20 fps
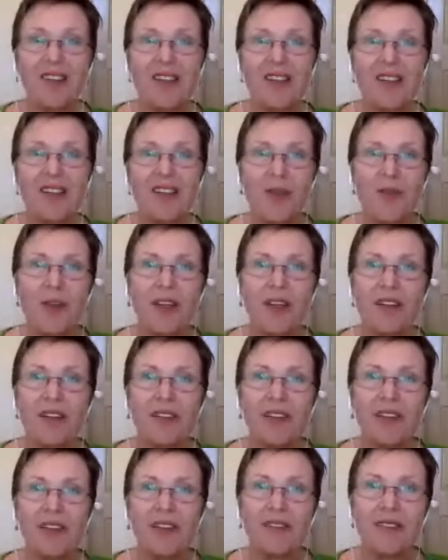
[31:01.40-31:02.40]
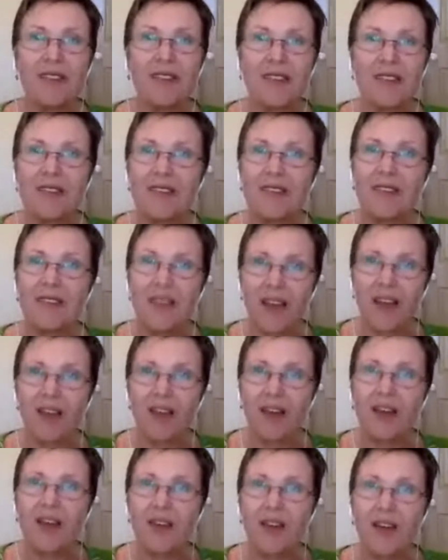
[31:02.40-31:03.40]
are so many things that are
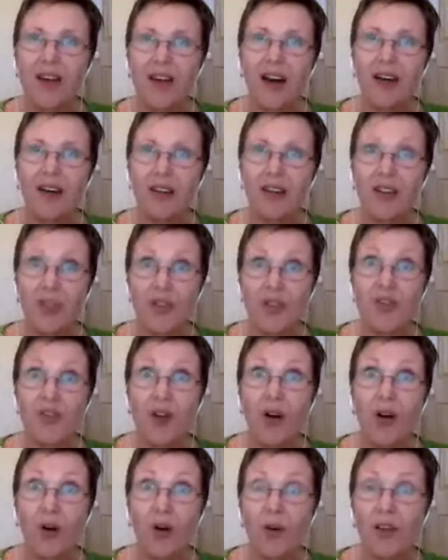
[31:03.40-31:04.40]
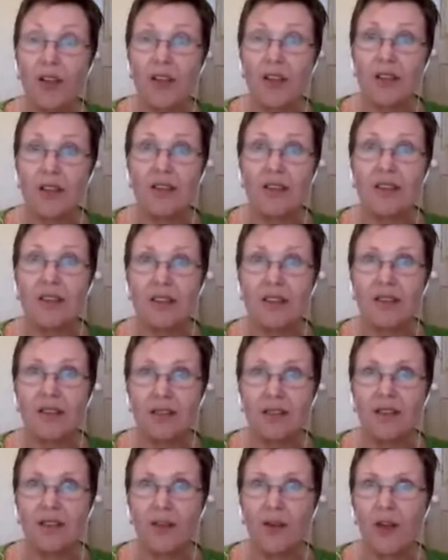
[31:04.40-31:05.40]
under our control, which is
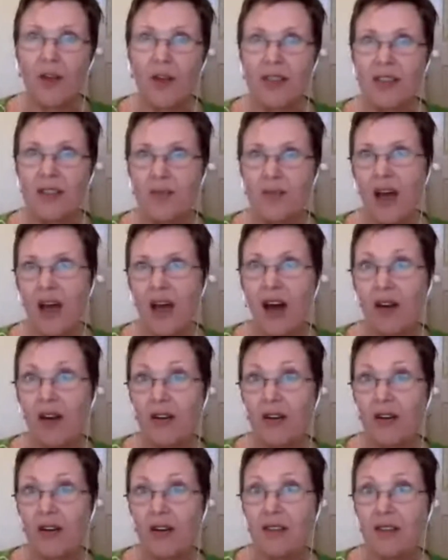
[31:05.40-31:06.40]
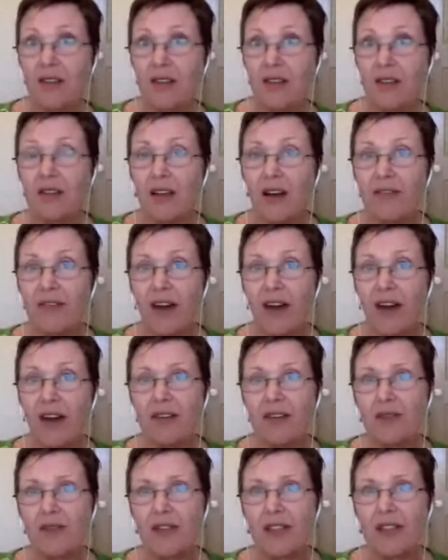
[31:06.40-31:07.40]
the most empowering thing that I
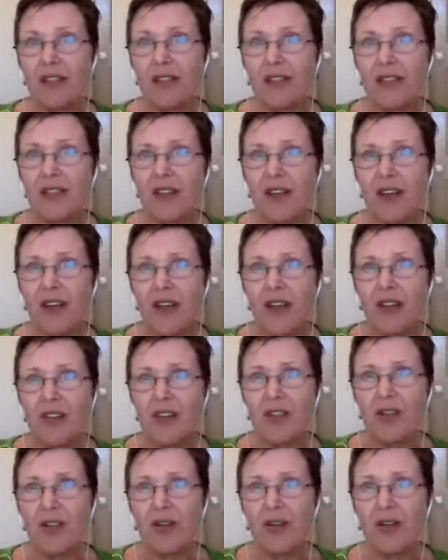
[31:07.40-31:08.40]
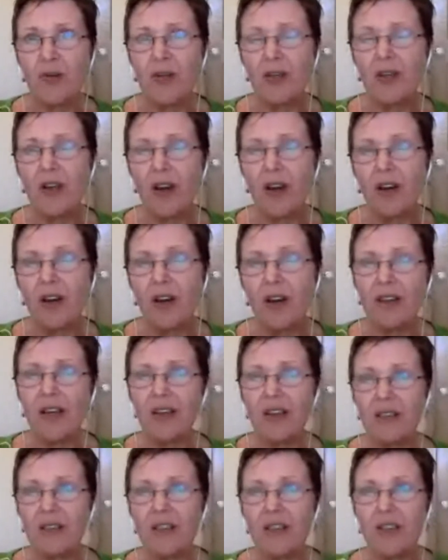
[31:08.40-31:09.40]
found for this. So we know
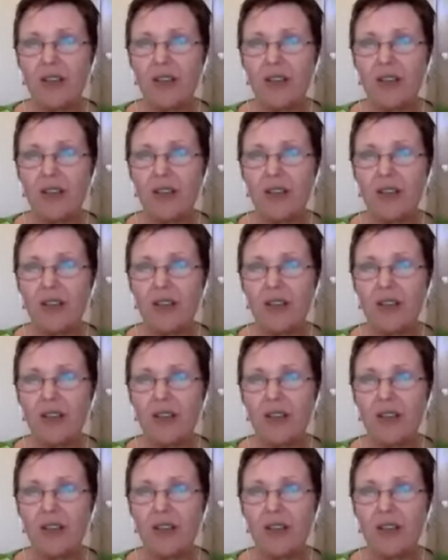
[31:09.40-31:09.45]
that,